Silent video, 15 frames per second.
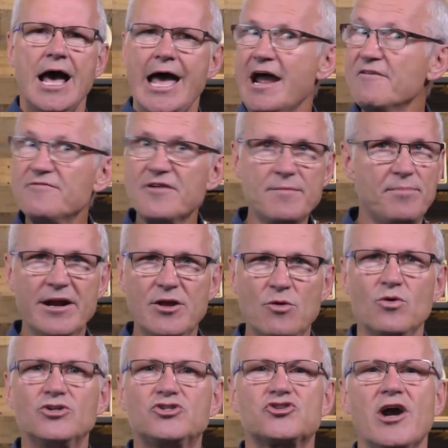everybody
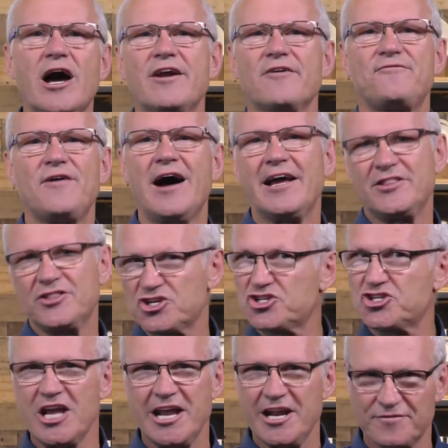would try to find the
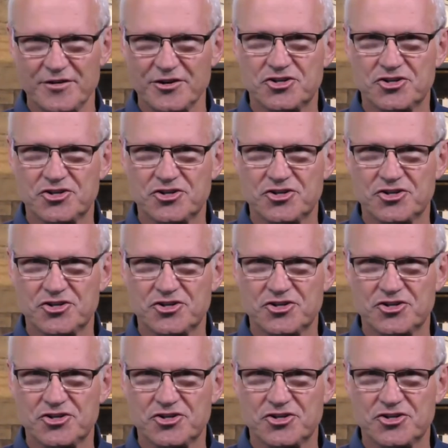shade of a